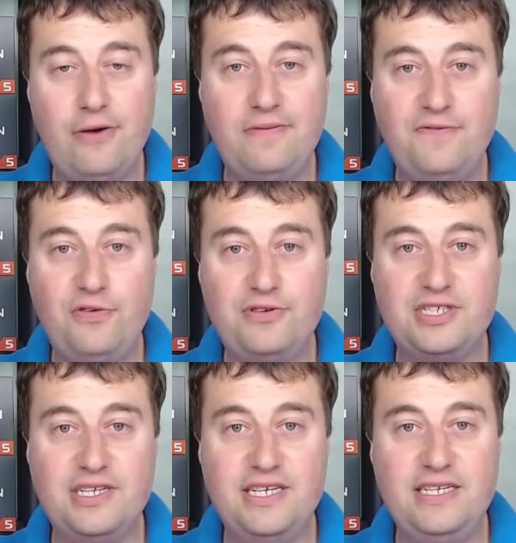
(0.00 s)

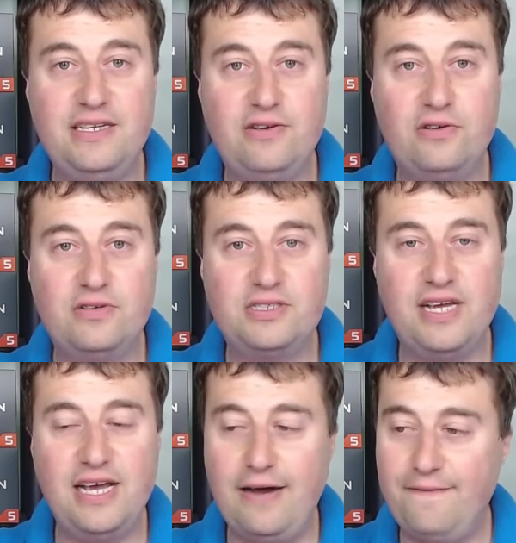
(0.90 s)
unfortunately, in order to hit
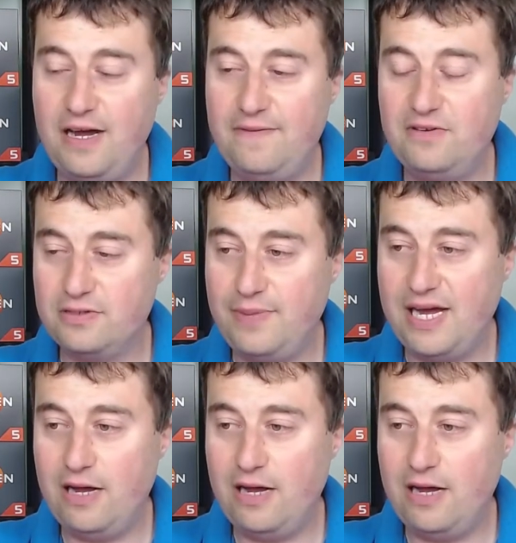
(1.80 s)
our £500